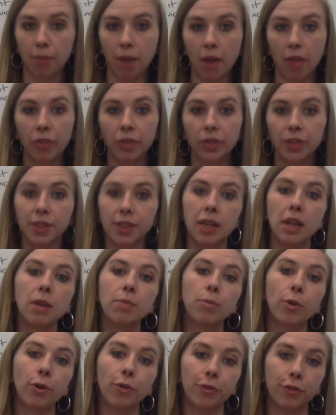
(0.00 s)
months. He
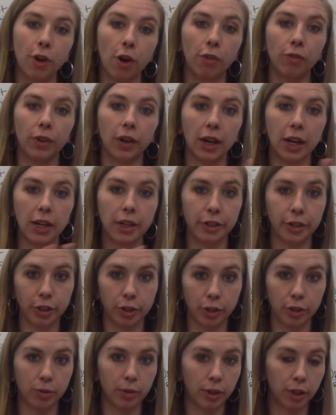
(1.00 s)
moved over
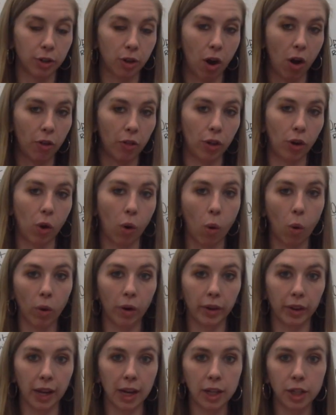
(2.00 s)
into what's called the
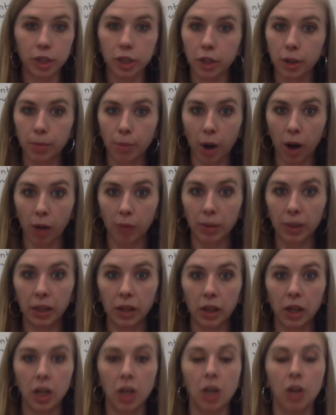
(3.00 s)
Correlation Department.
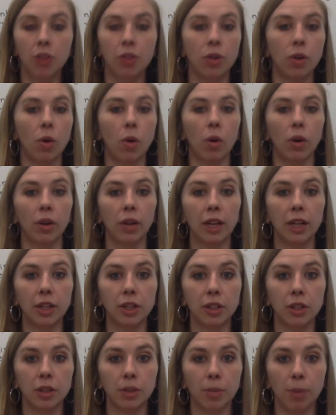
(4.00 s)
The
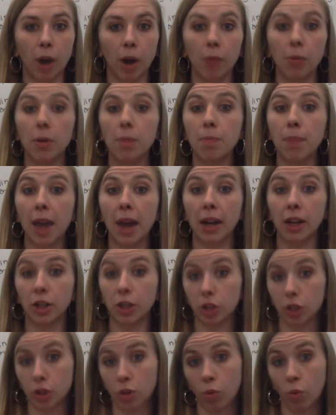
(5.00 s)
Correlation Department
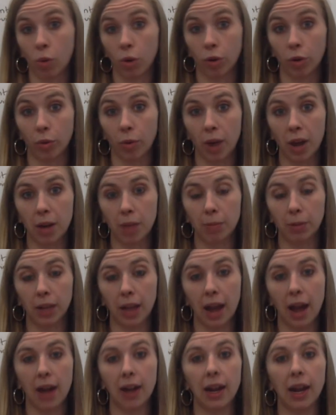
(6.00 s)
manages the worldwide
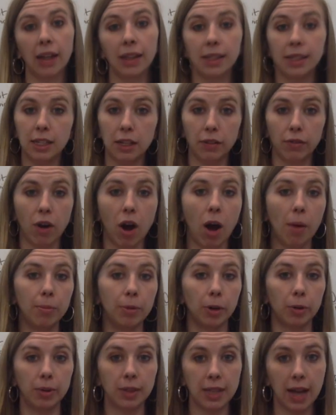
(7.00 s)
plan, and Steve
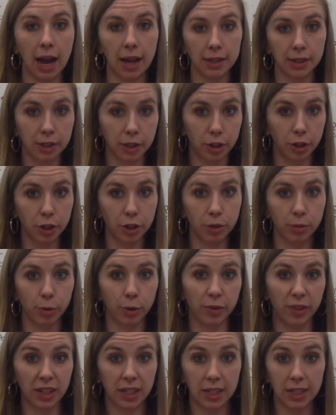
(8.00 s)
Hobner was asked to
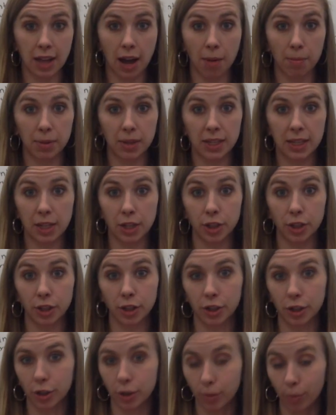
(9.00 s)
move into that position
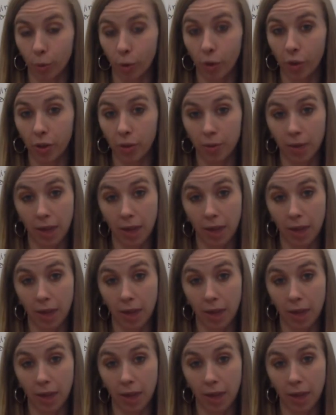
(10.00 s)
to support the